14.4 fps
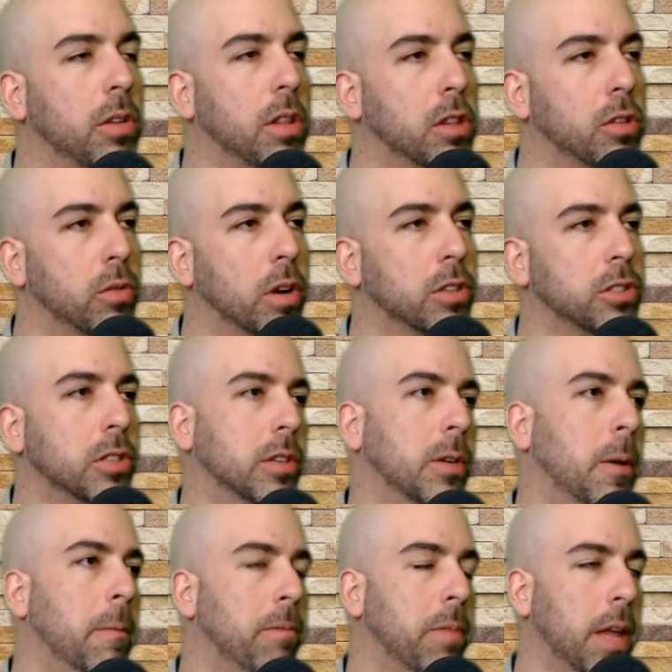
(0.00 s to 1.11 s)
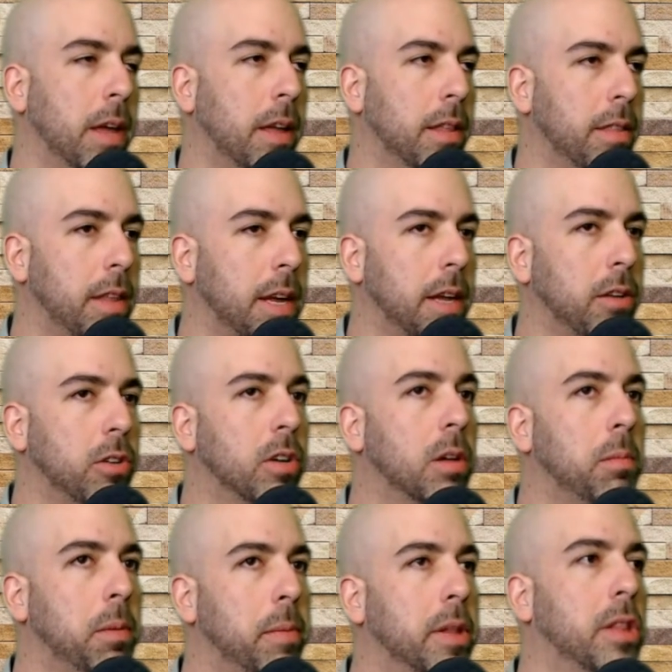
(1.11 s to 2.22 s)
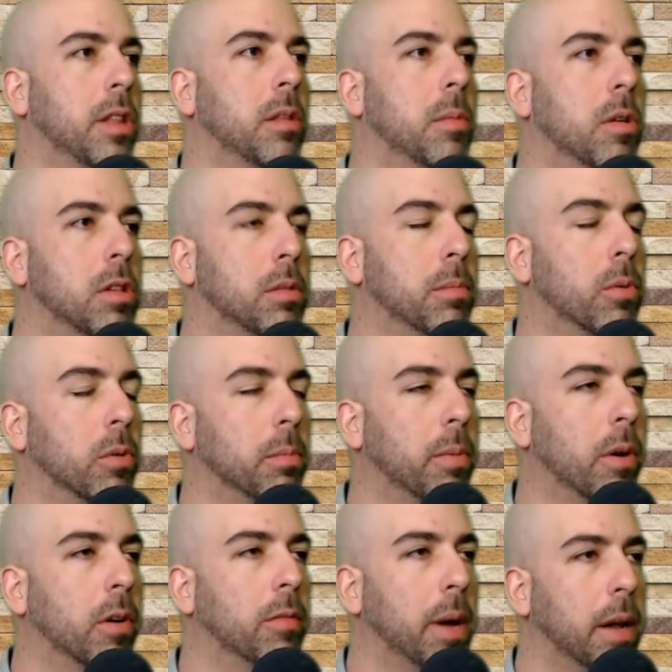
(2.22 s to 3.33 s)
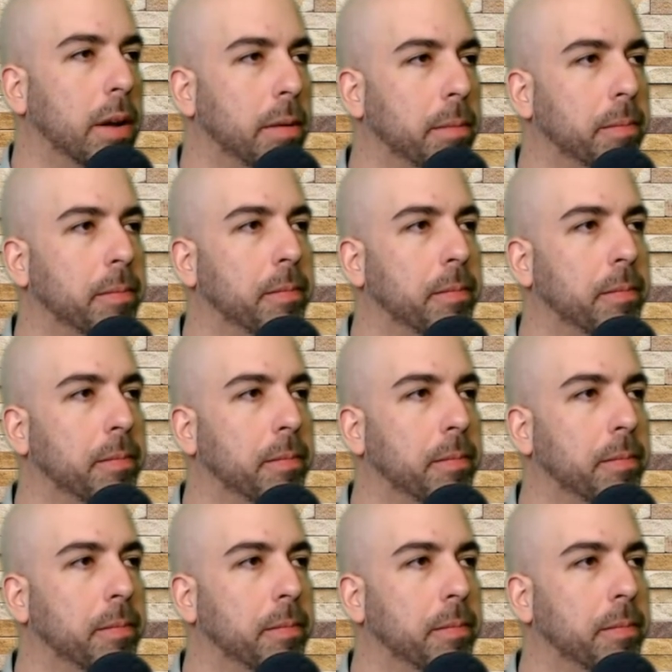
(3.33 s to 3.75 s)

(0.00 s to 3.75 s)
to the structure, then you could be missing the most important part about it.